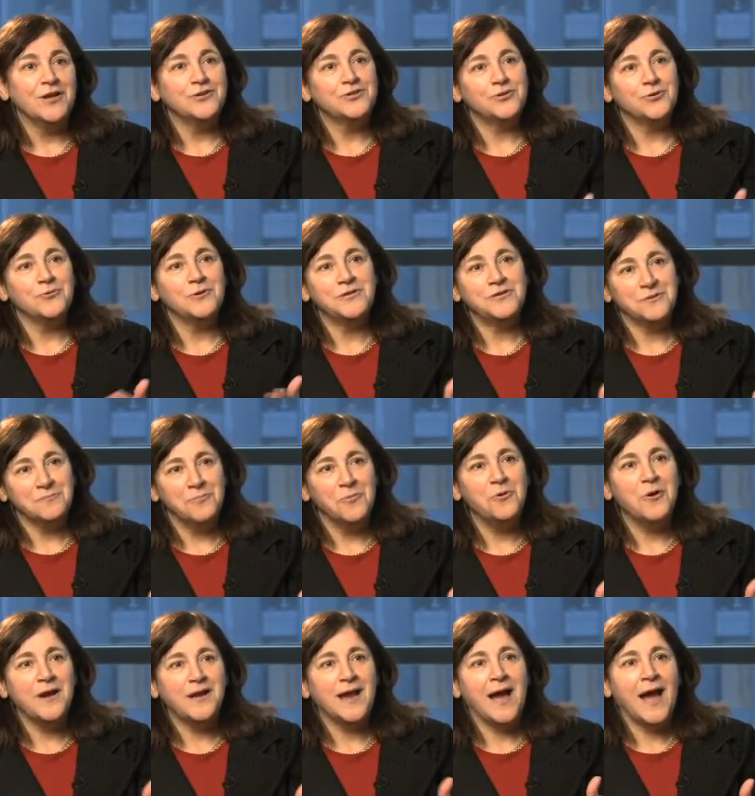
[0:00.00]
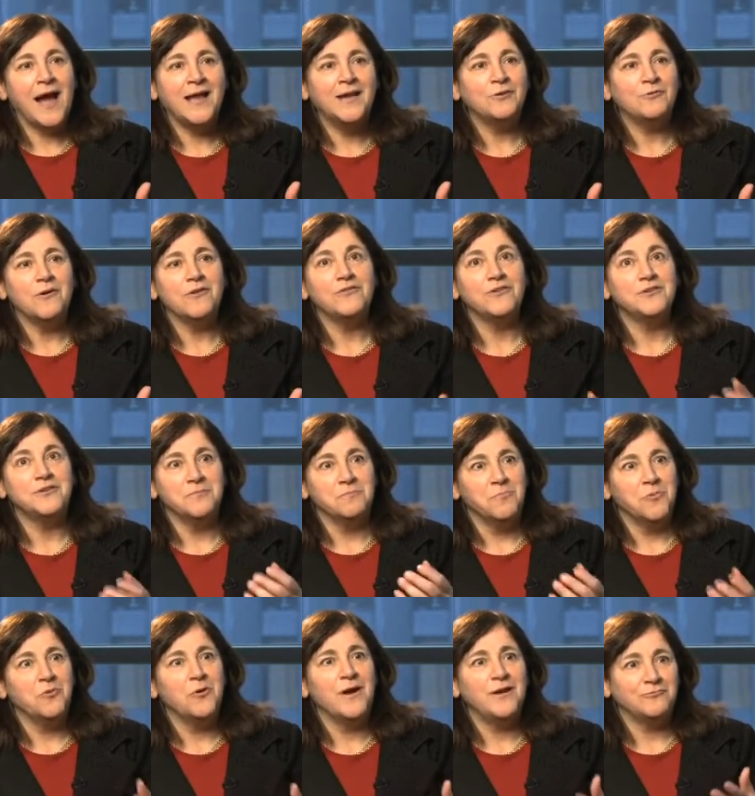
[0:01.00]
So in Des Moines, Iowa, the Des
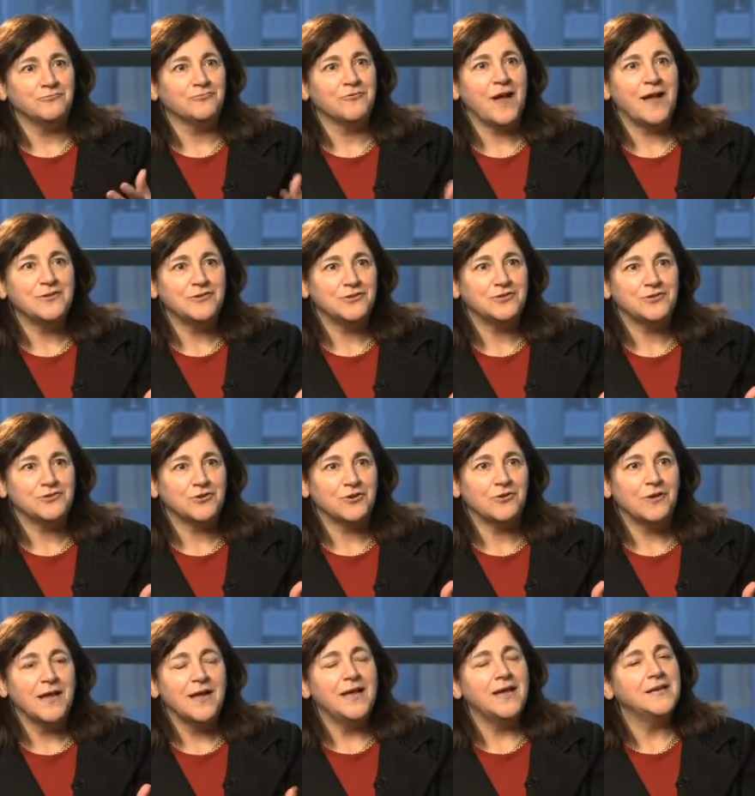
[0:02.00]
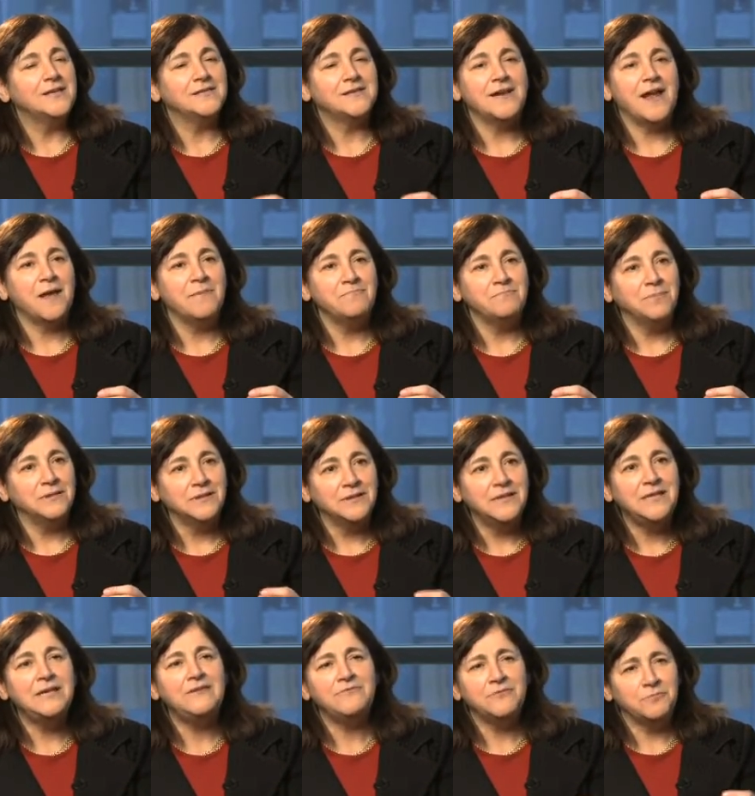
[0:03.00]
Moines Register is an
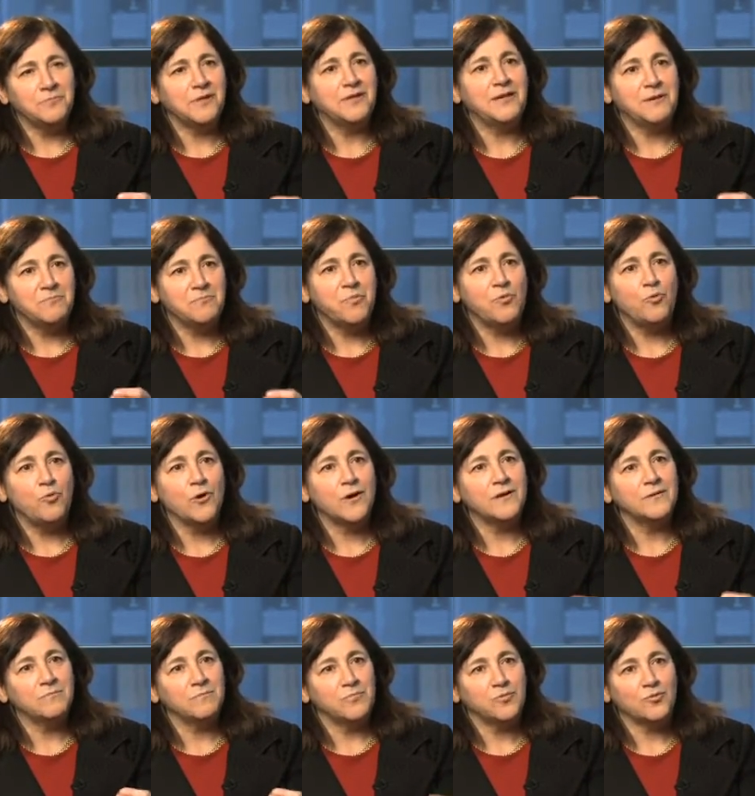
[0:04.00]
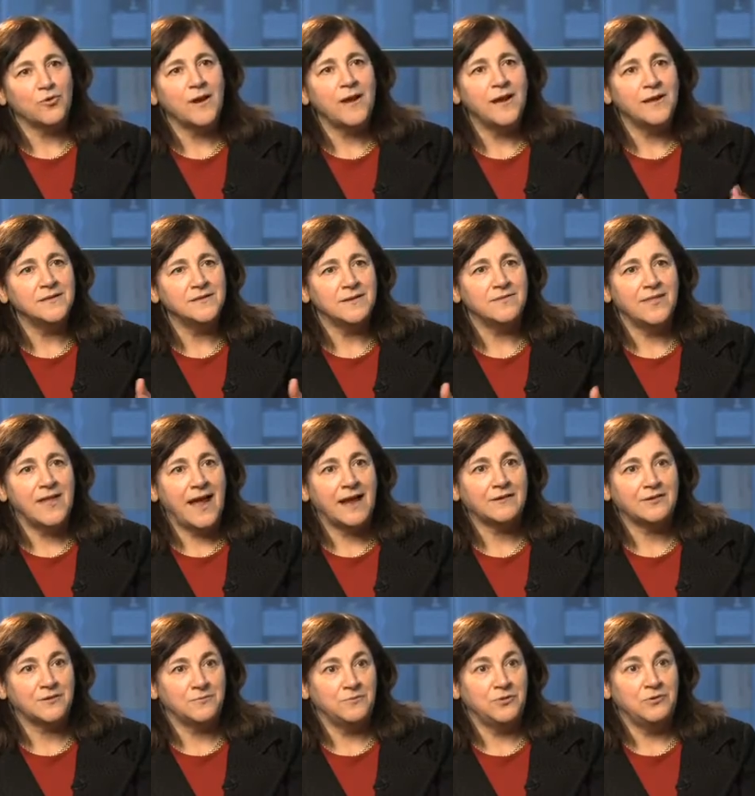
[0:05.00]
unbelievably important brand in
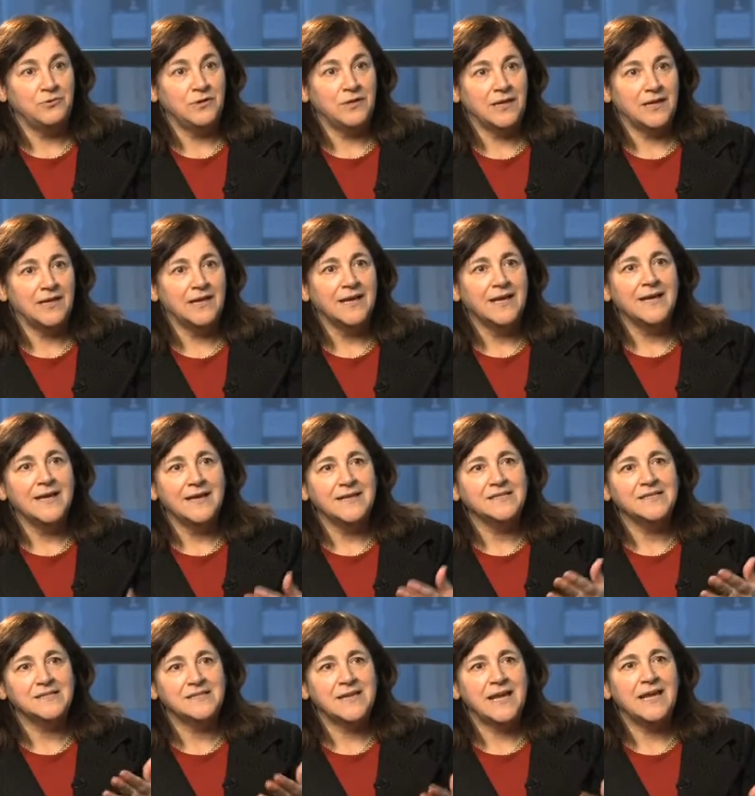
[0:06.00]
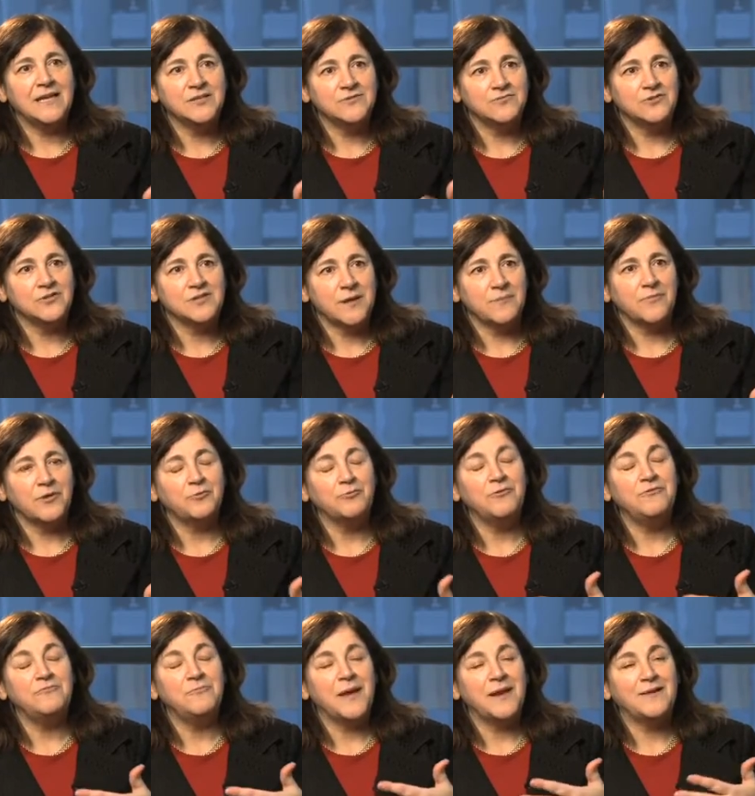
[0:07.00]
that community. It stands for something.
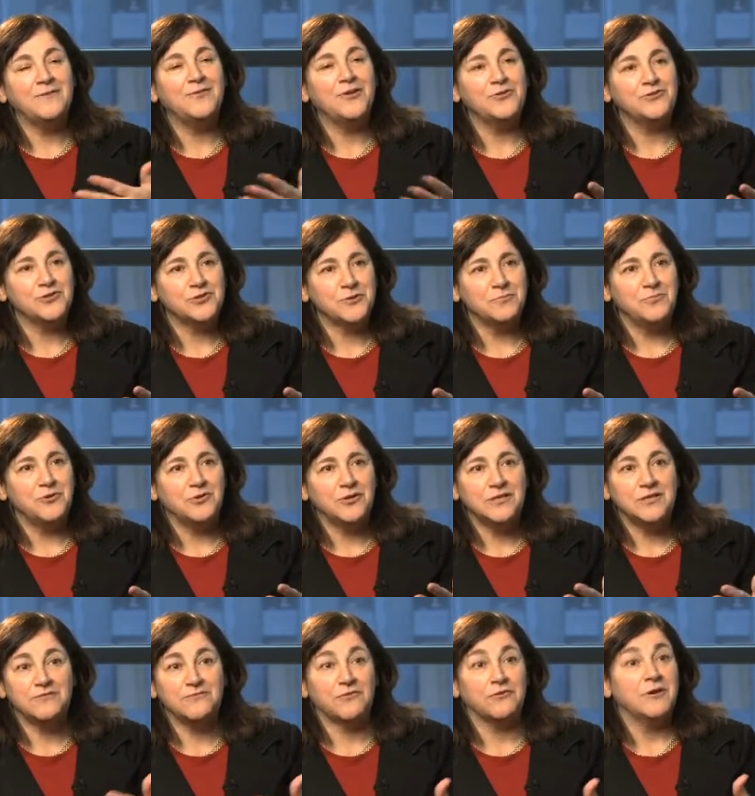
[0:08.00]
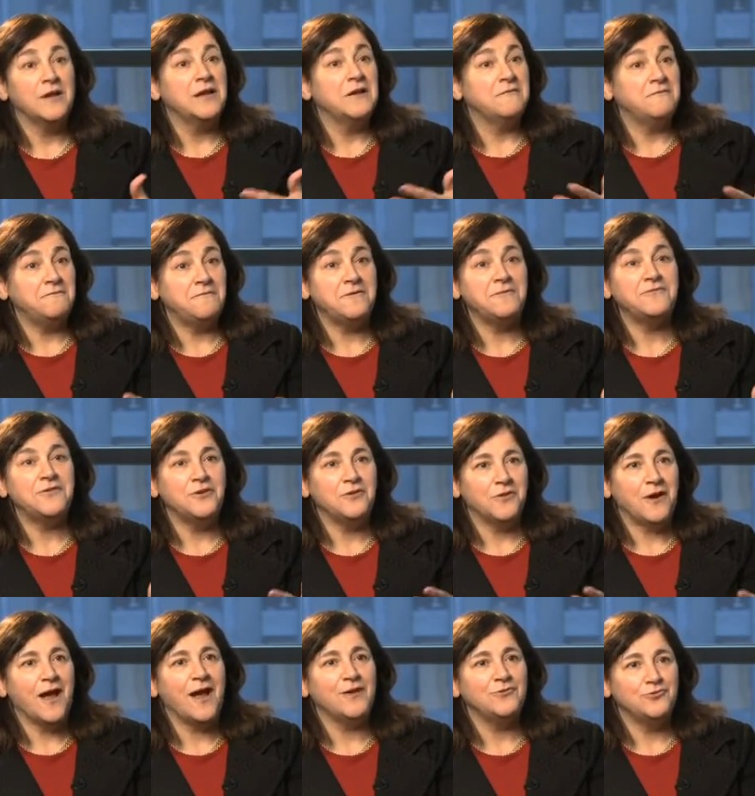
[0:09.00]
We've been in those communities for 50
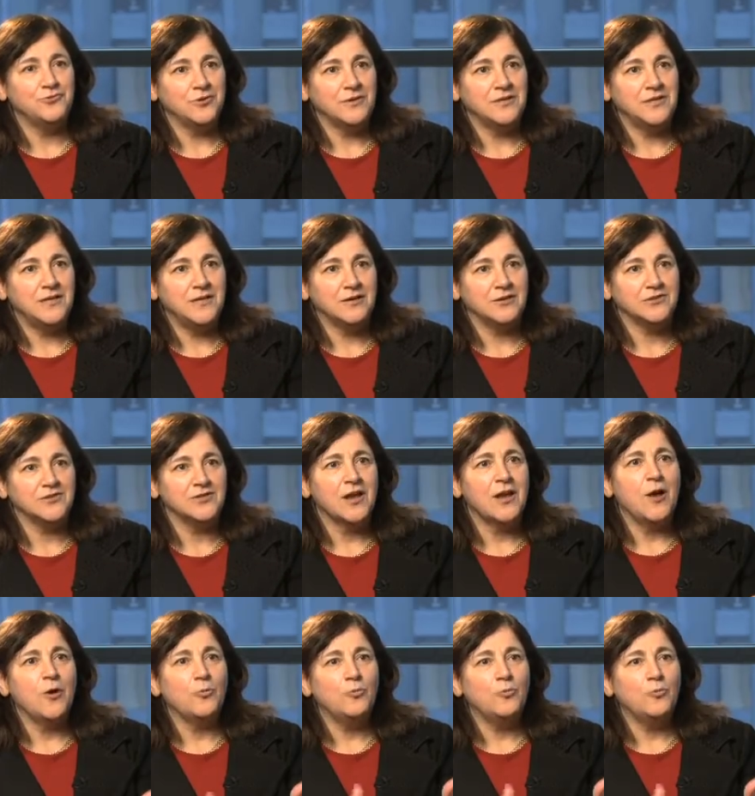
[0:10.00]
or 100 years.